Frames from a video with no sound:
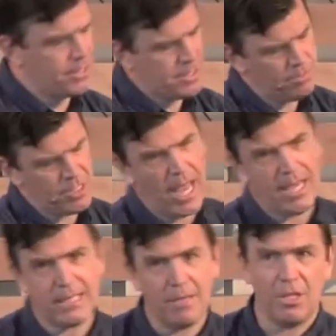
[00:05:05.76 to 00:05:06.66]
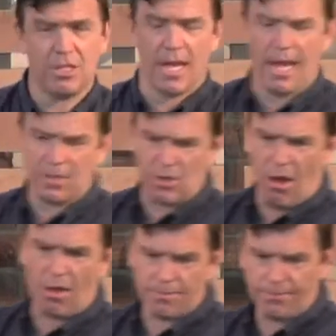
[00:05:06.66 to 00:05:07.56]
them, takes them into
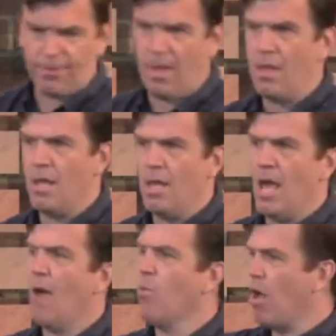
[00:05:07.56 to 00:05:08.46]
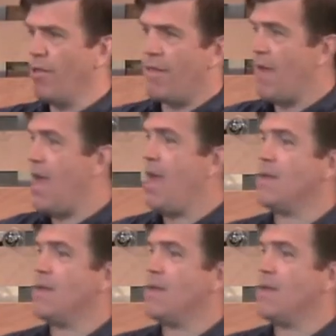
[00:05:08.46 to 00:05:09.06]
exile. And while they're there,